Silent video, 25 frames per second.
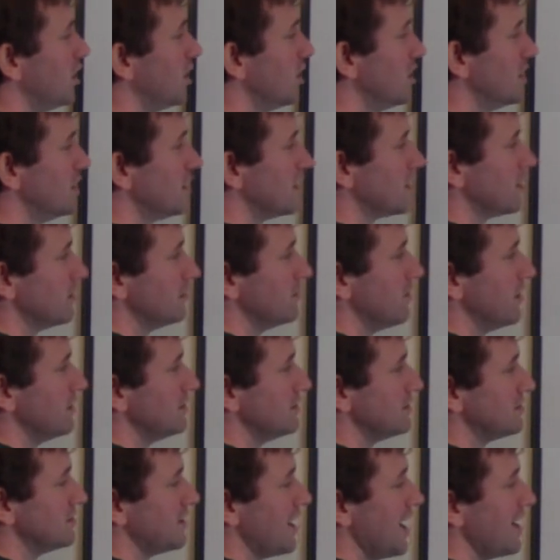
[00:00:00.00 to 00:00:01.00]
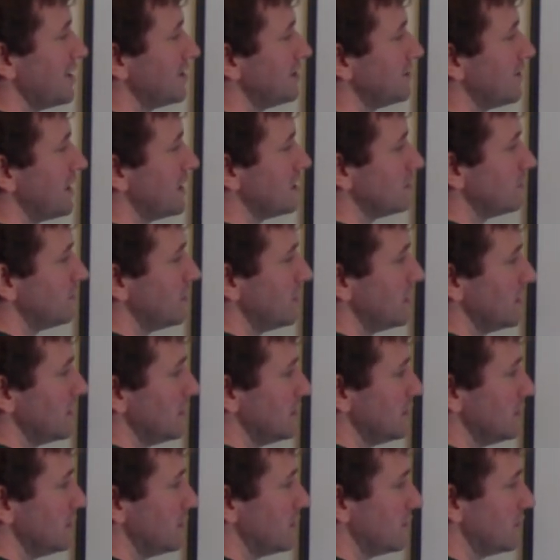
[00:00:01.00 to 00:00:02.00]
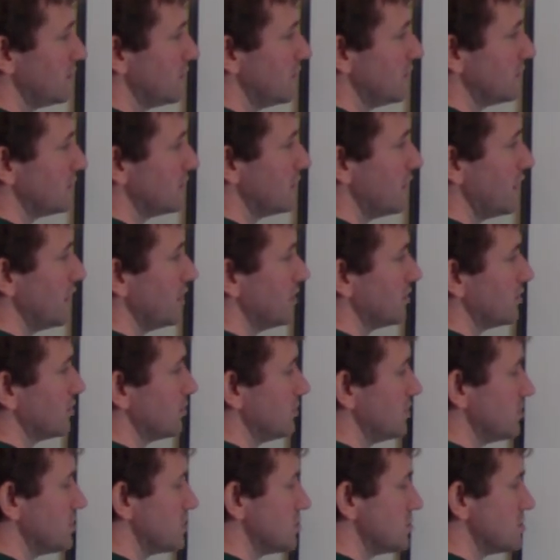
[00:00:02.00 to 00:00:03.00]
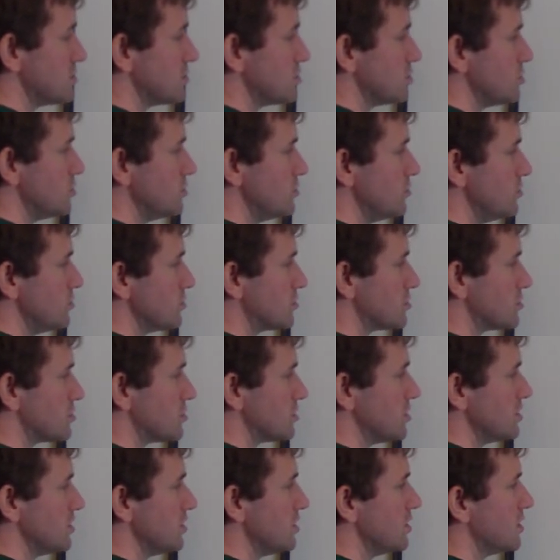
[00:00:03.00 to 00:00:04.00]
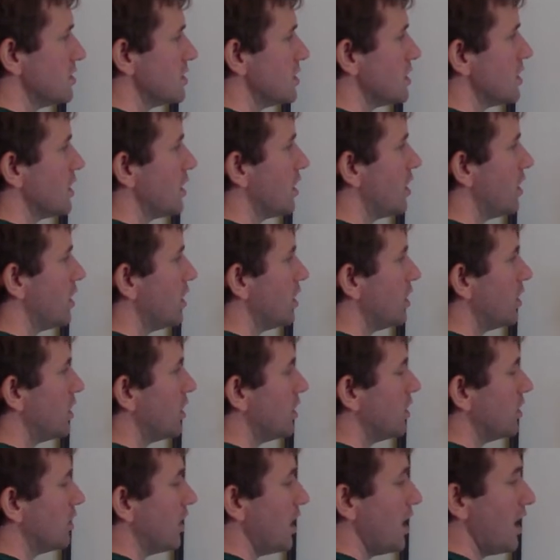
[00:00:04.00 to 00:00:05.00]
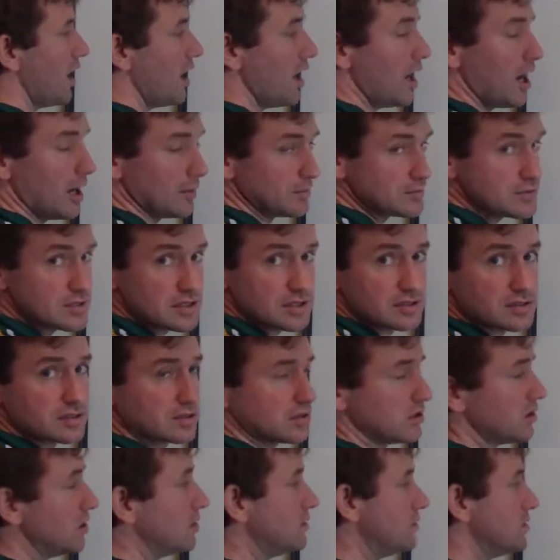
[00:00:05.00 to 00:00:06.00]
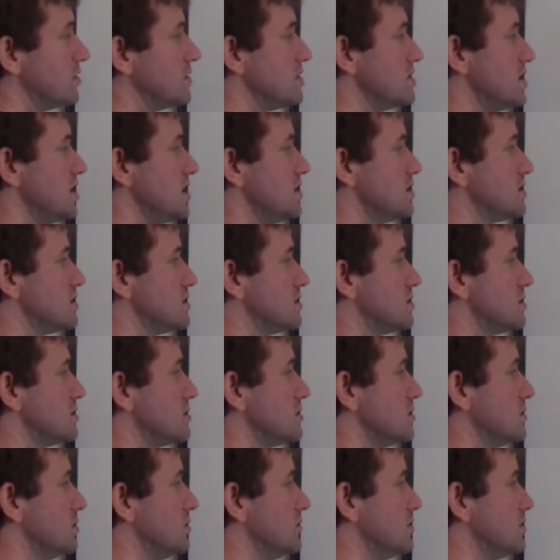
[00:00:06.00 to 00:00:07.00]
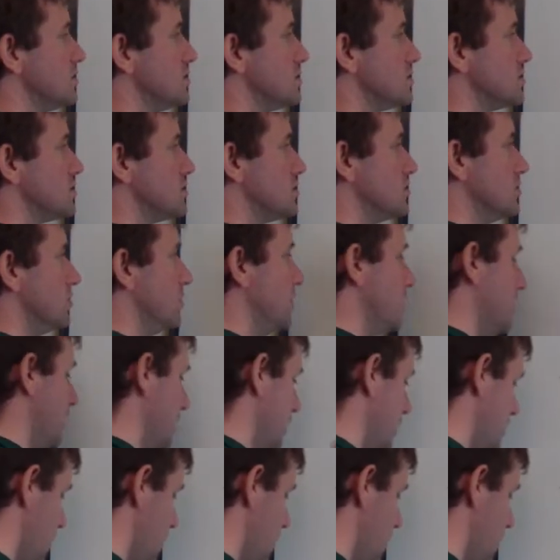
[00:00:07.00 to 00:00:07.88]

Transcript: Well, I can find the tan of alpha is this length, which is 2 root 3, opposite over adjacent, which is 2 here.